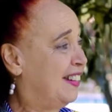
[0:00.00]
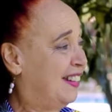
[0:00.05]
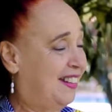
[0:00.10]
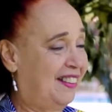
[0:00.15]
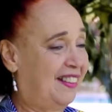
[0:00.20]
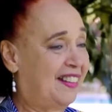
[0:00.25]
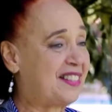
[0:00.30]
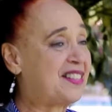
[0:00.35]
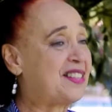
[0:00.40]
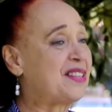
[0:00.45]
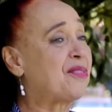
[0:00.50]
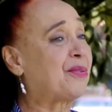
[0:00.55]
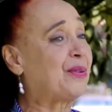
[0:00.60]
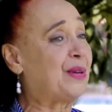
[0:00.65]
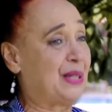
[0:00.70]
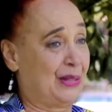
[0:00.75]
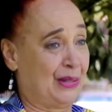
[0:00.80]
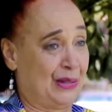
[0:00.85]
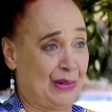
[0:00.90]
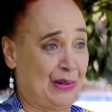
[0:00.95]
the
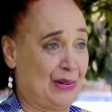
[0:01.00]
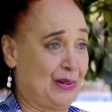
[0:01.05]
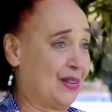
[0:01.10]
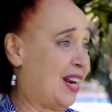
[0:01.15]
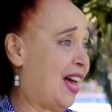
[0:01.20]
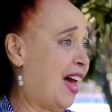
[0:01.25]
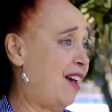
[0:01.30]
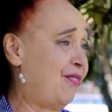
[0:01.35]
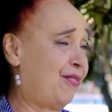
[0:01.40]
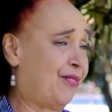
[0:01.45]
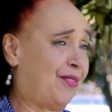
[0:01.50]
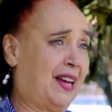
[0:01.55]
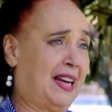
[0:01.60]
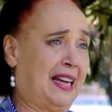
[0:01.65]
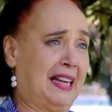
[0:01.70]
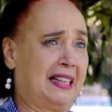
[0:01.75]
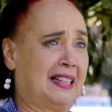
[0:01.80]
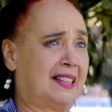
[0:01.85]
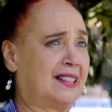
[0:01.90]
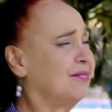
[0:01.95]
secret to long life.
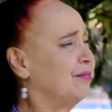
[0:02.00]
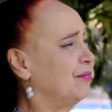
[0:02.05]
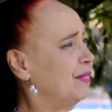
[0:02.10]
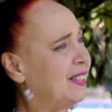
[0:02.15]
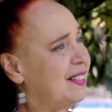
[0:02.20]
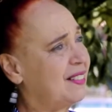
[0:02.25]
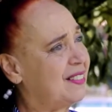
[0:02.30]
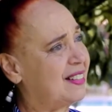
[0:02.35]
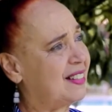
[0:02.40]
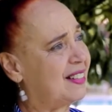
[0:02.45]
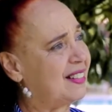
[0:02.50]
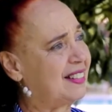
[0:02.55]
The